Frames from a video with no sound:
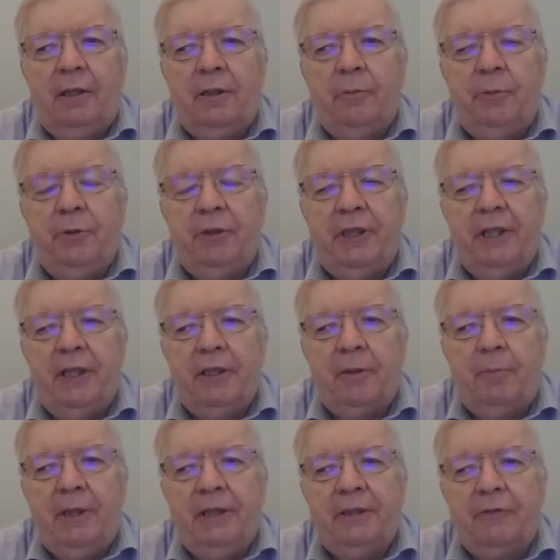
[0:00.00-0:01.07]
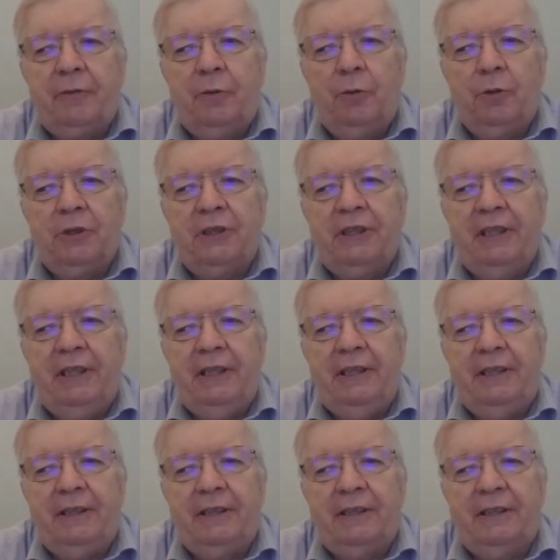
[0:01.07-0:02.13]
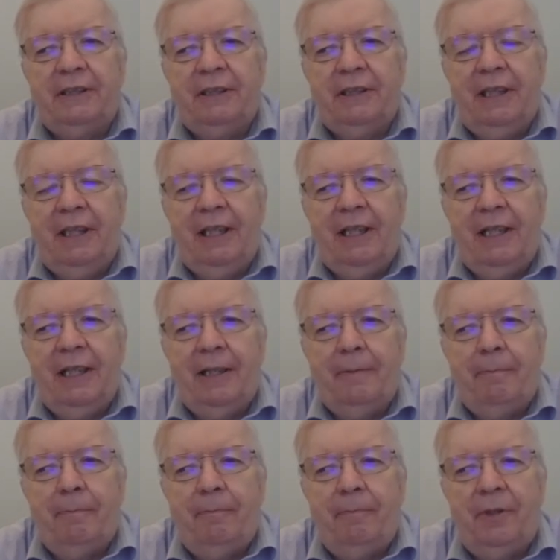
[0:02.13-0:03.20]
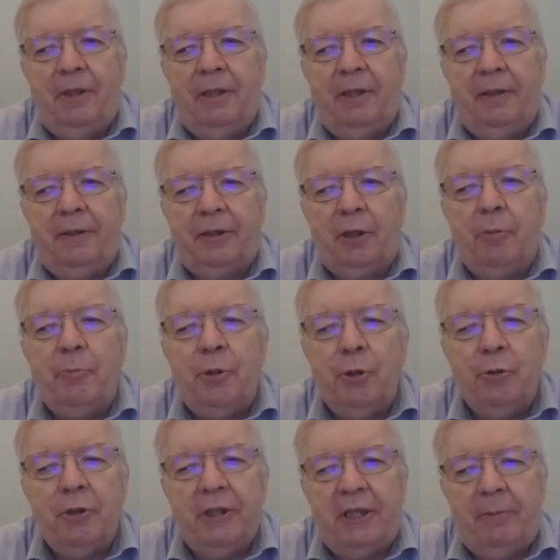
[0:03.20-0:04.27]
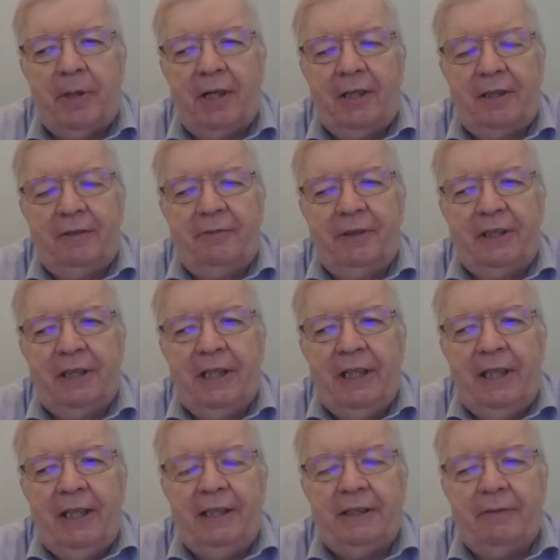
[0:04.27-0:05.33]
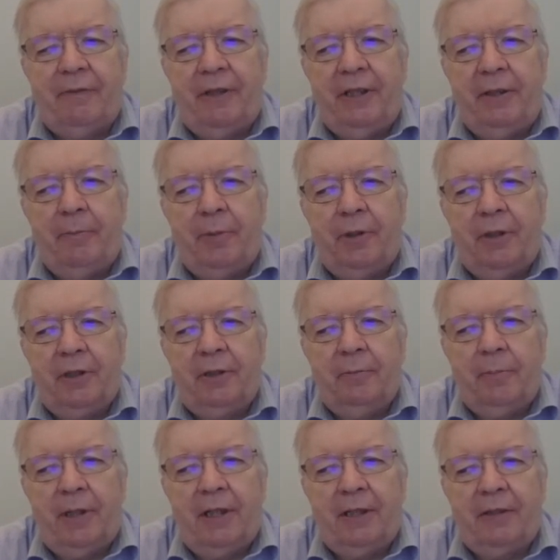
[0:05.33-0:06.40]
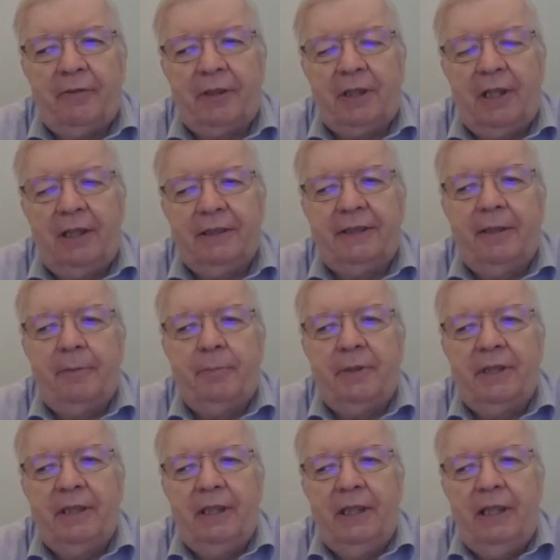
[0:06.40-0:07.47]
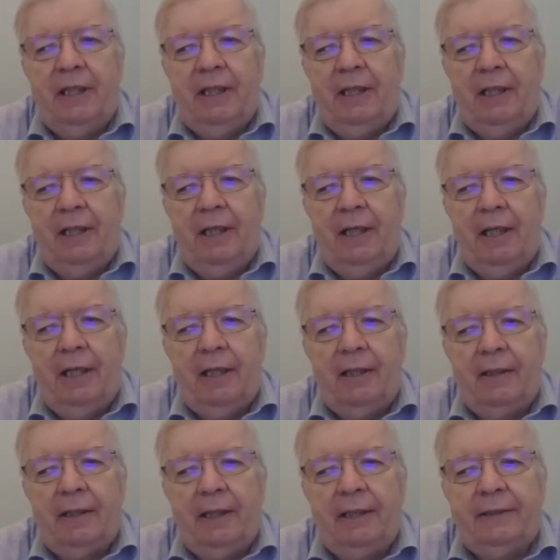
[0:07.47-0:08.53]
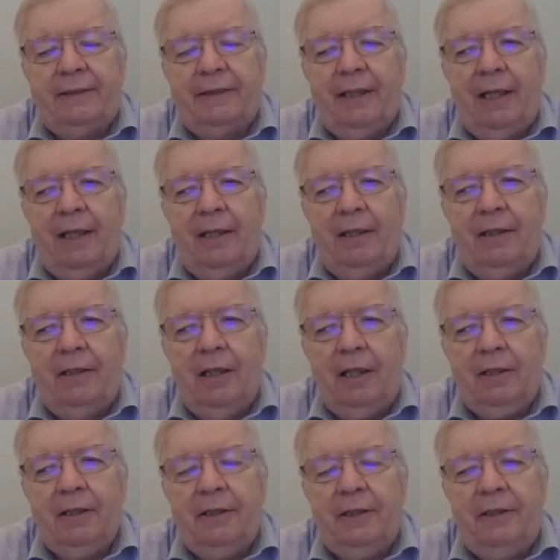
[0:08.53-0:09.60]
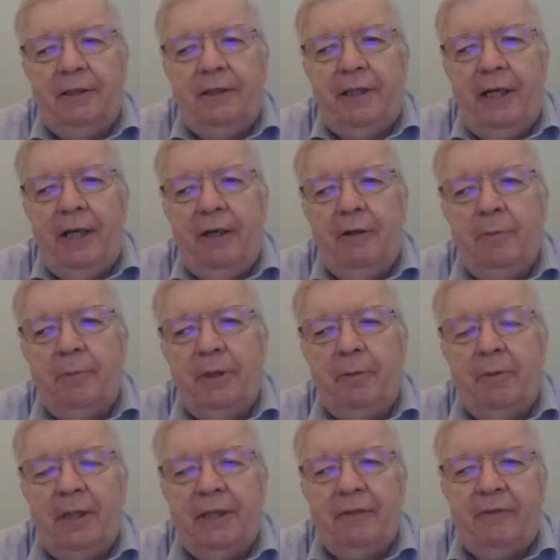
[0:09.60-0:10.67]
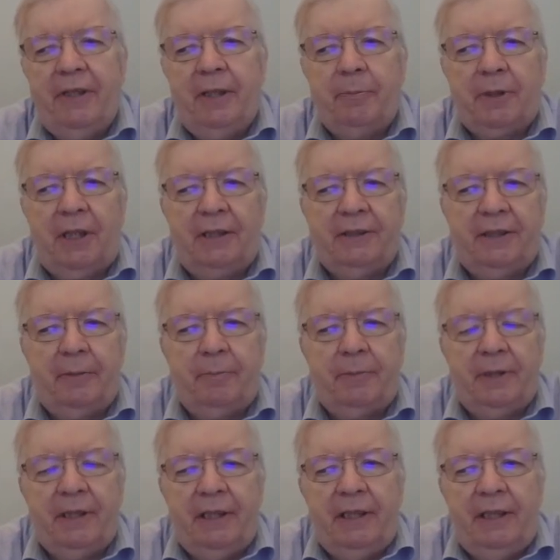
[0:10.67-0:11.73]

Community enterprise, of course, is the community part of it is a very important part of the concept. And it's not a terribly well developed concept